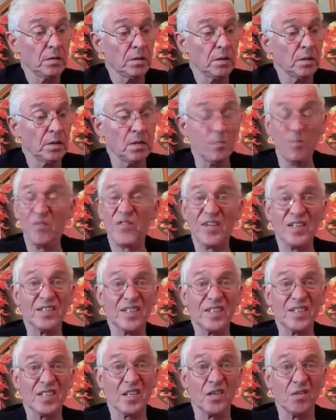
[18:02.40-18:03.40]
It'd be
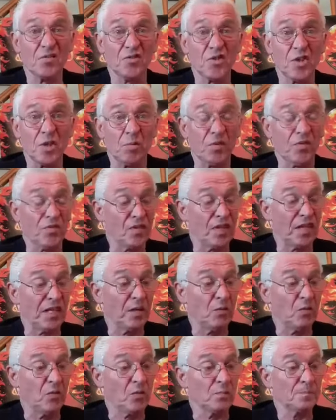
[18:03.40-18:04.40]
fantastic on chips for
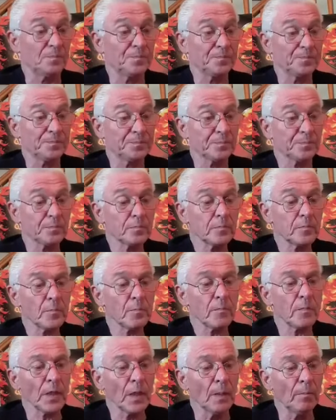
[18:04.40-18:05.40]
anyone.
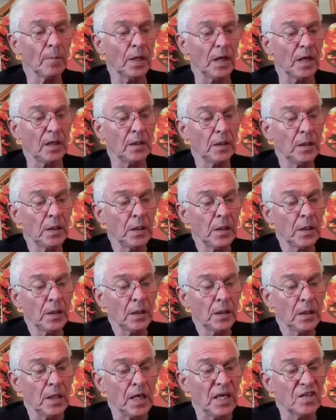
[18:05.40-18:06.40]
But...
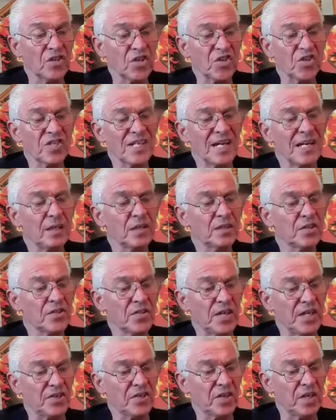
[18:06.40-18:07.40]
as a salad
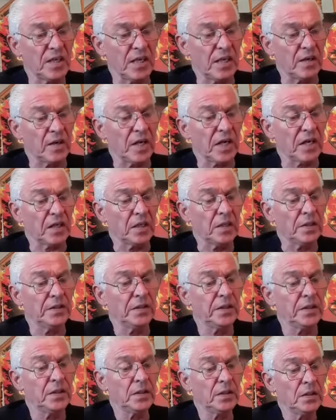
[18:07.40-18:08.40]
dressing, I
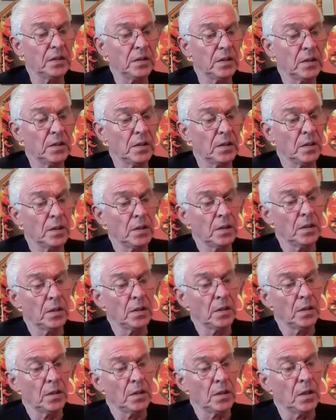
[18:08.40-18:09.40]
reckon.
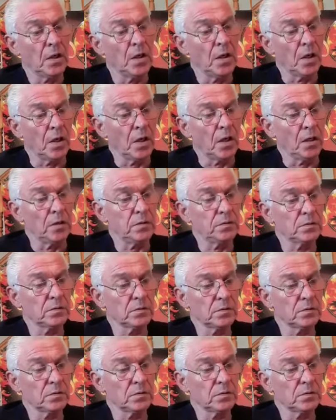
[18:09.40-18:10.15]
Or,